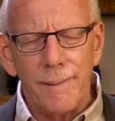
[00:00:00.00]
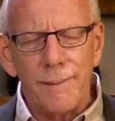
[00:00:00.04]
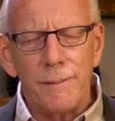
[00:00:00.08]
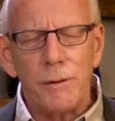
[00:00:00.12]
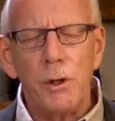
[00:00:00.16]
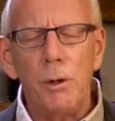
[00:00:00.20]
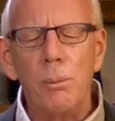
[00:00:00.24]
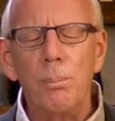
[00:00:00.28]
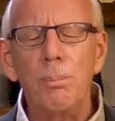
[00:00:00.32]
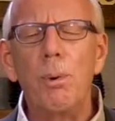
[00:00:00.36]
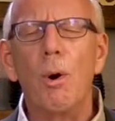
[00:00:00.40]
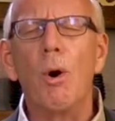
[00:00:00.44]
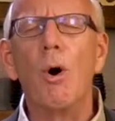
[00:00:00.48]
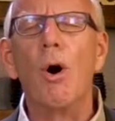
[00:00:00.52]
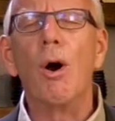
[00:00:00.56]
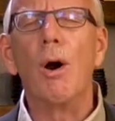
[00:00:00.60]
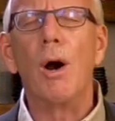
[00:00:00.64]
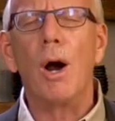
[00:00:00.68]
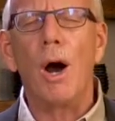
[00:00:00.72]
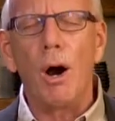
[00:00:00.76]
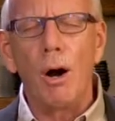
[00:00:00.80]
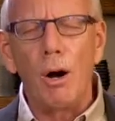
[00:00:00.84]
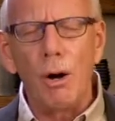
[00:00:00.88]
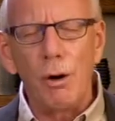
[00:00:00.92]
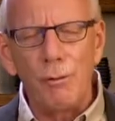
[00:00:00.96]
You bore
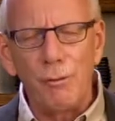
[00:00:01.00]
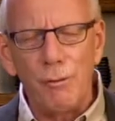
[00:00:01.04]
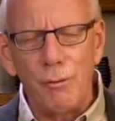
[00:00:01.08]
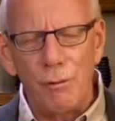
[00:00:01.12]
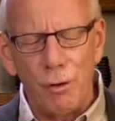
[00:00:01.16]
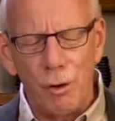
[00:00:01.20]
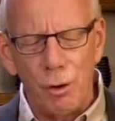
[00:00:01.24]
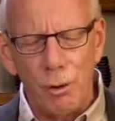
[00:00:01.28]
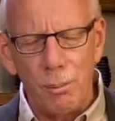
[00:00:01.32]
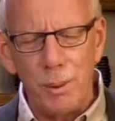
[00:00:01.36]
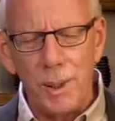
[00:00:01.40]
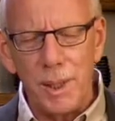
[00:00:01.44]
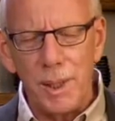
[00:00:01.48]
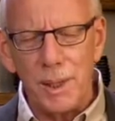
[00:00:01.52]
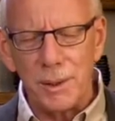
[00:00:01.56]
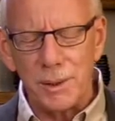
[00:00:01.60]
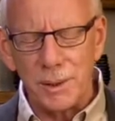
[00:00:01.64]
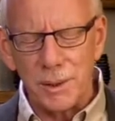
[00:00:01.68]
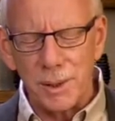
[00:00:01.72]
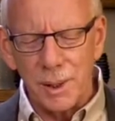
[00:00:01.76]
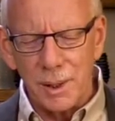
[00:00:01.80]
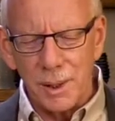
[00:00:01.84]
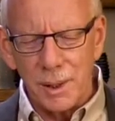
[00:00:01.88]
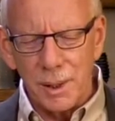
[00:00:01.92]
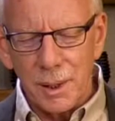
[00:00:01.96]
our
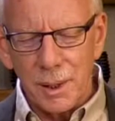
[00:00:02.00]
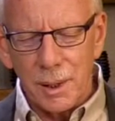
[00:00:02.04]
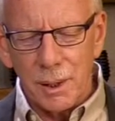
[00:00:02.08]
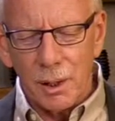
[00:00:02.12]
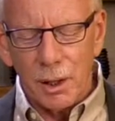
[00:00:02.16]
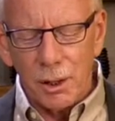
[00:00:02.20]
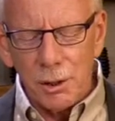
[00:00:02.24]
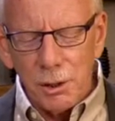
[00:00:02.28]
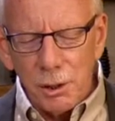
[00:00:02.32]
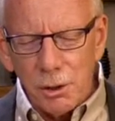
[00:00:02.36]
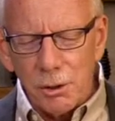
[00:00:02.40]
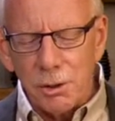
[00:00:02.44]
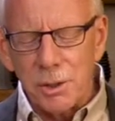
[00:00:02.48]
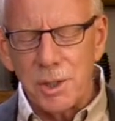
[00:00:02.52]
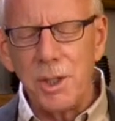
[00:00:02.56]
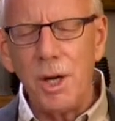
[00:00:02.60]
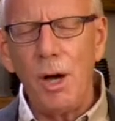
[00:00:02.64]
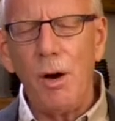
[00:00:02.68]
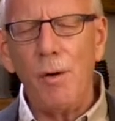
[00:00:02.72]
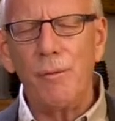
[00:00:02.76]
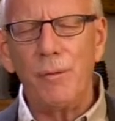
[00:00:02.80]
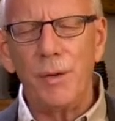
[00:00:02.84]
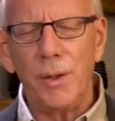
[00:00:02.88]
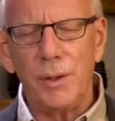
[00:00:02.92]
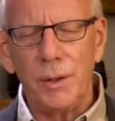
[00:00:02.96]
infirmities on
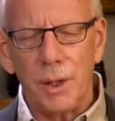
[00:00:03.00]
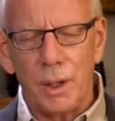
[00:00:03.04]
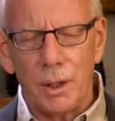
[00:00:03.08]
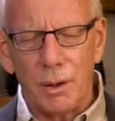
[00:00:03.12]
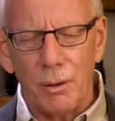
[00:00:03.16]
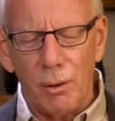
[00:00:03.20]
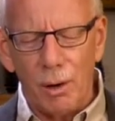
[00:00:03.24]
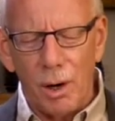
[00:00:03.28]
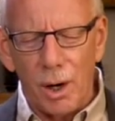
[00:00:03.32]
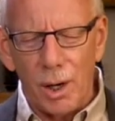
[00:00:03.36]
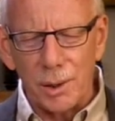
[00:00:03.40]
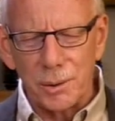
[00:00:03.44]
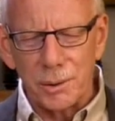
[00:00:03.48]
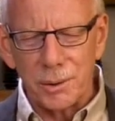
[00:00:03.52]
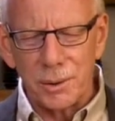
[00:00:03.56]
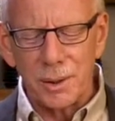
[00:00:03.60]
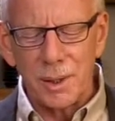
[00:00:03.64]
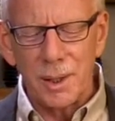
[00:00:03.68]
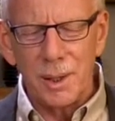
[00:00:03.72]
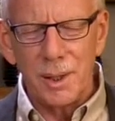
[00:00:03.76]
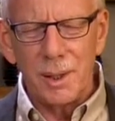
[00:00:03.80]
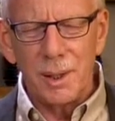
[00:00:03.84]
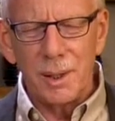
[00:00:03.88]
yourself at the cross.